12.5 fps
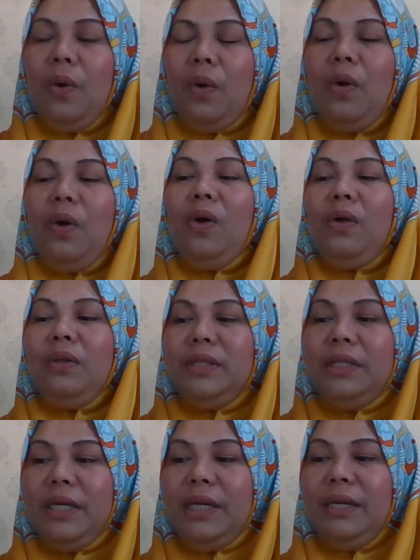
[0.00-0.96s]
all
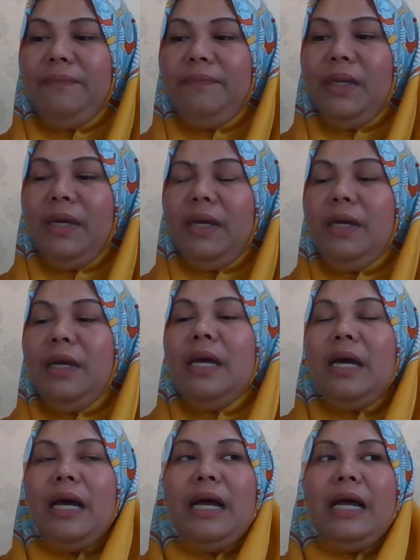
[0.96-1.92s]
the
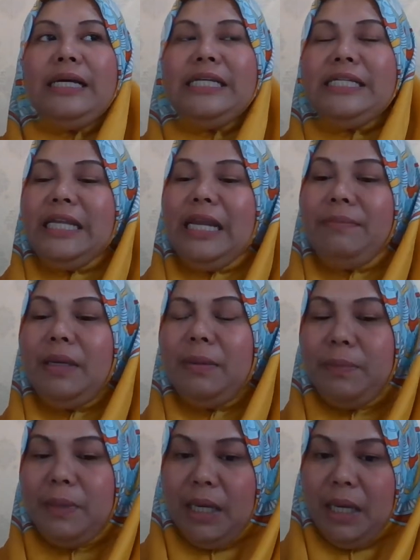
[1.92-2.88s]

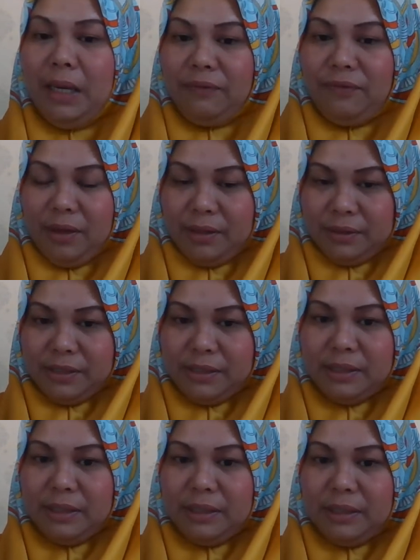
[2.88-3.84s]
Islamic behaviors.